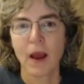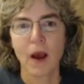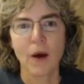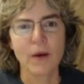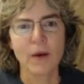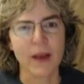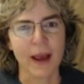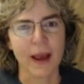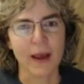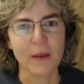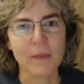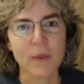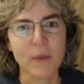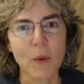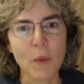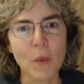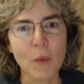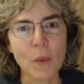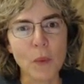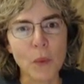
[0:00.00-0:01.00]
Okay, but
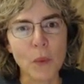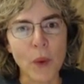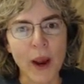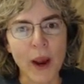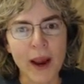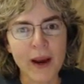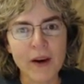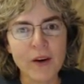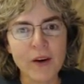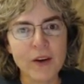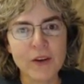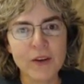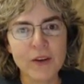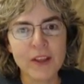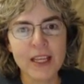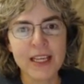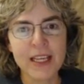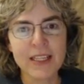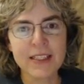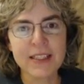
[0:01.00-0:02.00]
where do
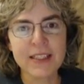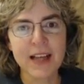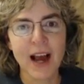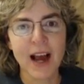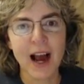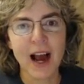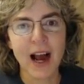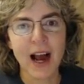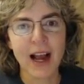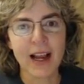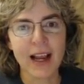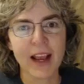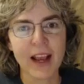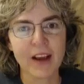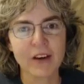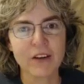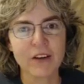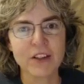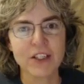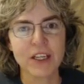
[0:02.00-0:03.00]
these high
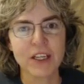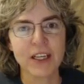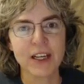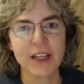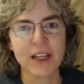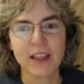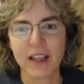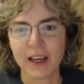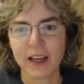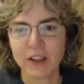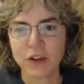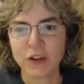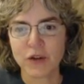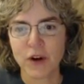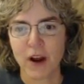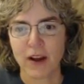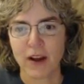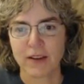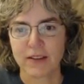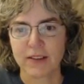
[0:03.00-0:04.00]
energy
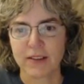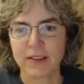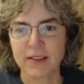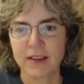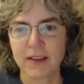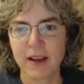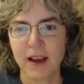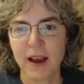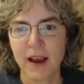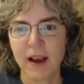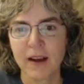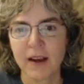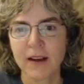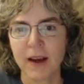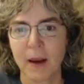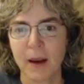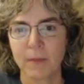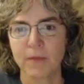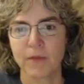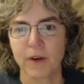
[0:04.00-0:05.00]
electrons
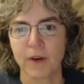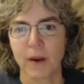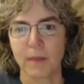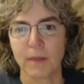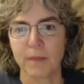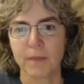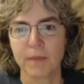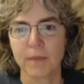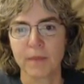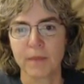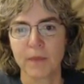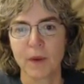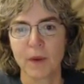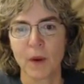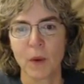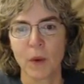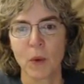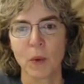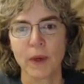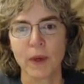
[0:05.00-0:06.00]
come from?
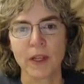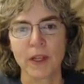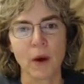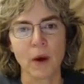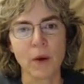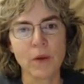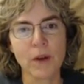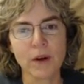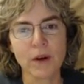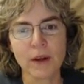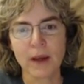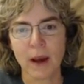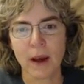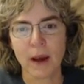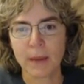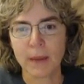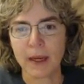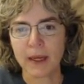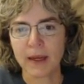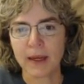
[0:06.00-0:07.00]
Well, we know they're
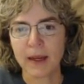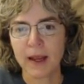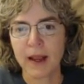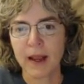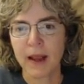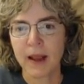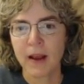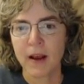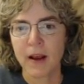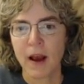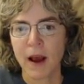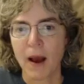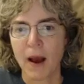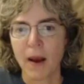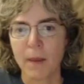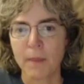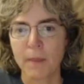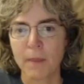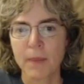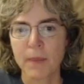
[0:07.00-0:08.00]
coming,
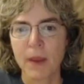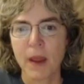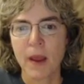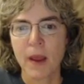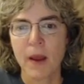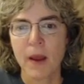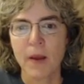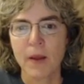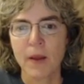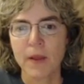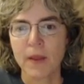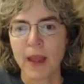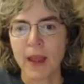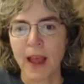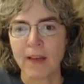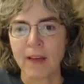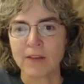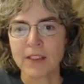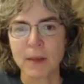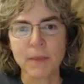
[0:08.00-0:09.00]
they
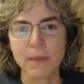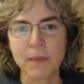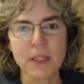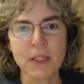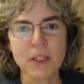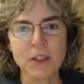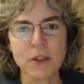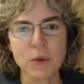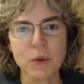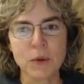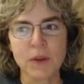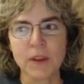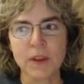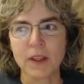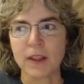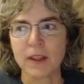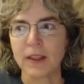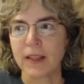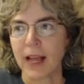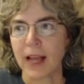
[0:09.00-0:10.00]
have something to do with the
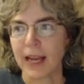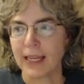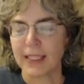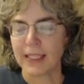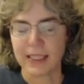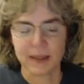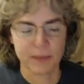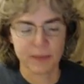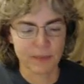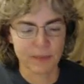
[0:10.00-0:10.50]
light